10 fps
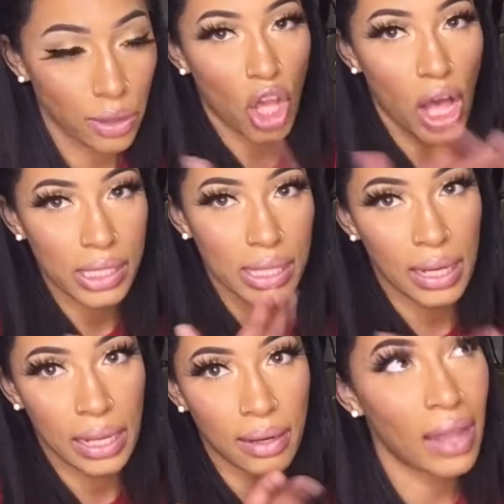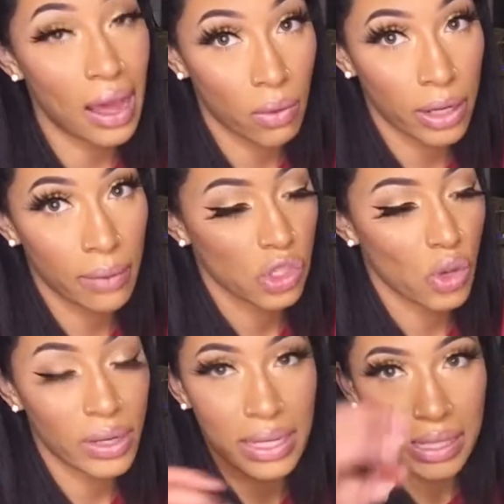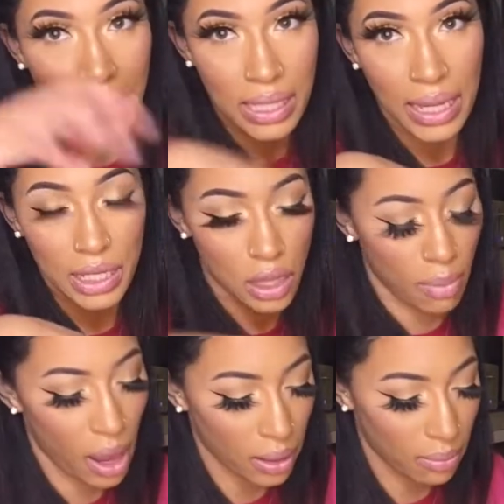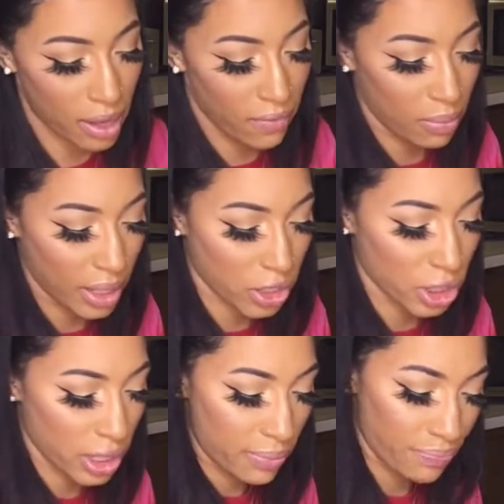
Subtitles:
you toss it in flour so it doesn't sink to the bottom of the mixture.